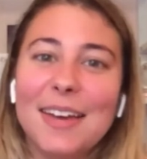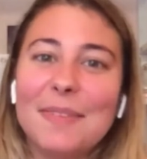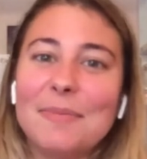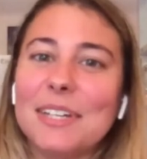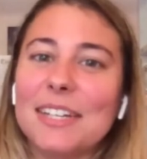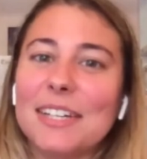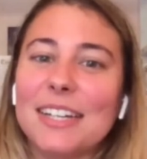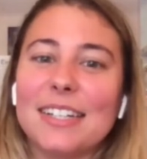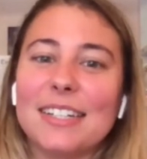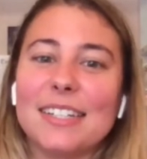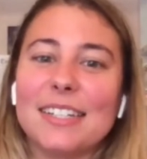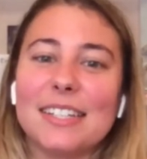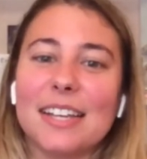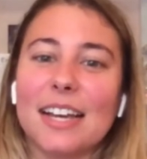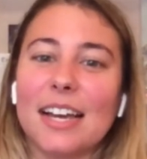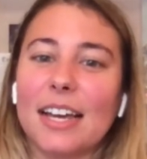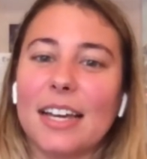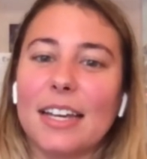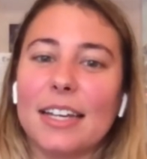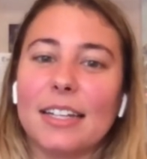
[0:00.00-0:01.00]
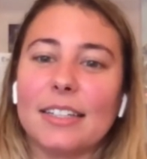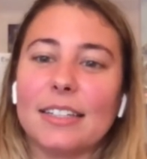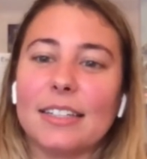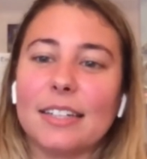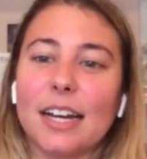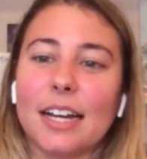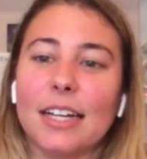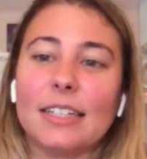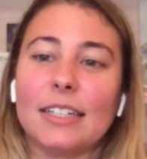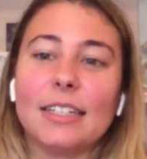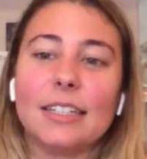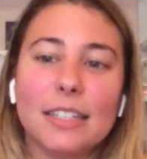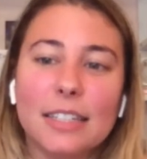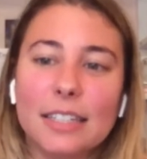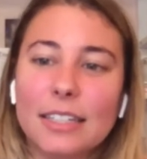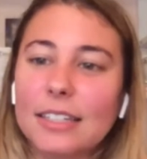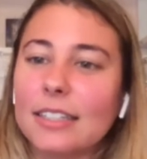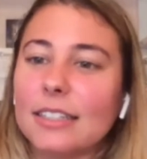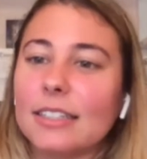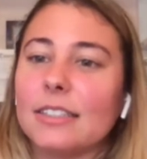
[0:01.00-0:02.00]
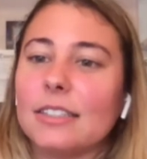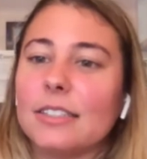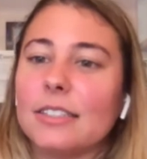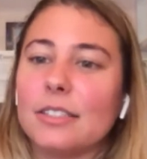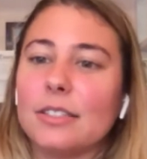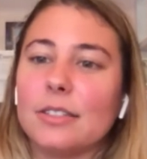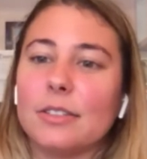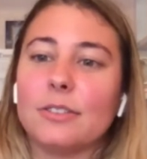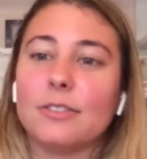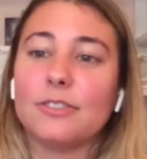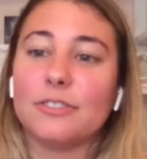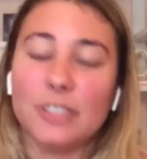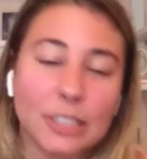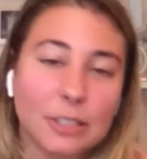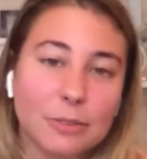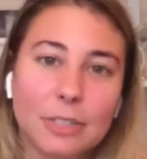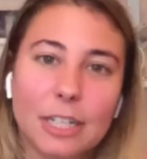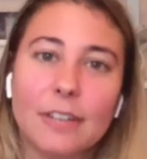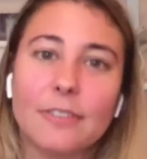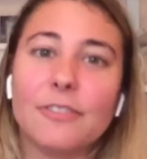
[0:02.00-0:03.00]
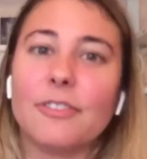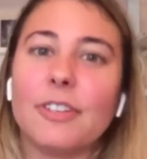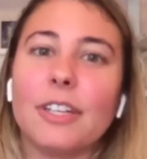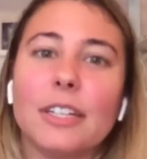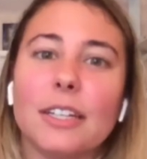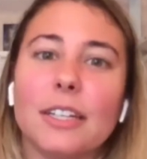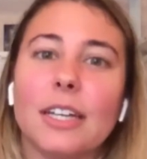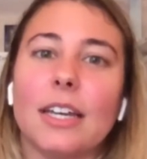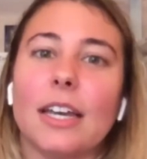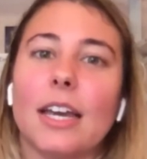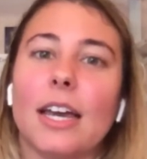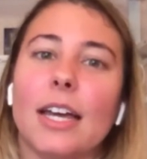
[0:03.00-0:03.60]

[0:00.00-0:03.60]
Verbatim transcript: because I I need to feel what I'm feeling,